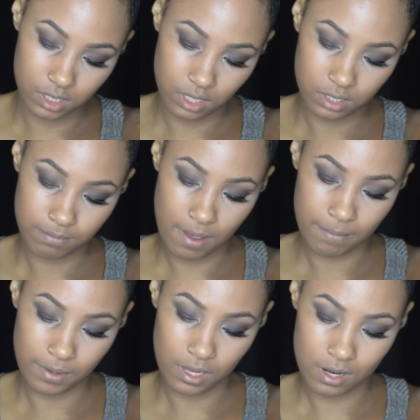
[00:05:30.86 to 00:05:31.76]
just
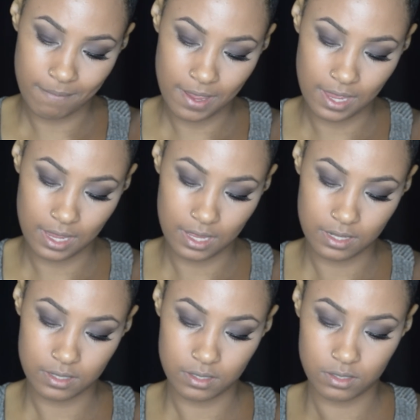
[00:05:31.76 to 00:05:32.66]
pumping it on my
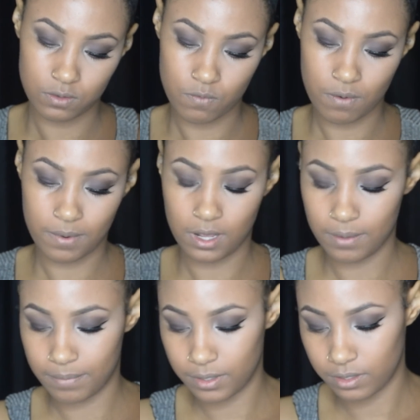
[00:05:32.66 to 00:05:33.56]
hand to warm it up.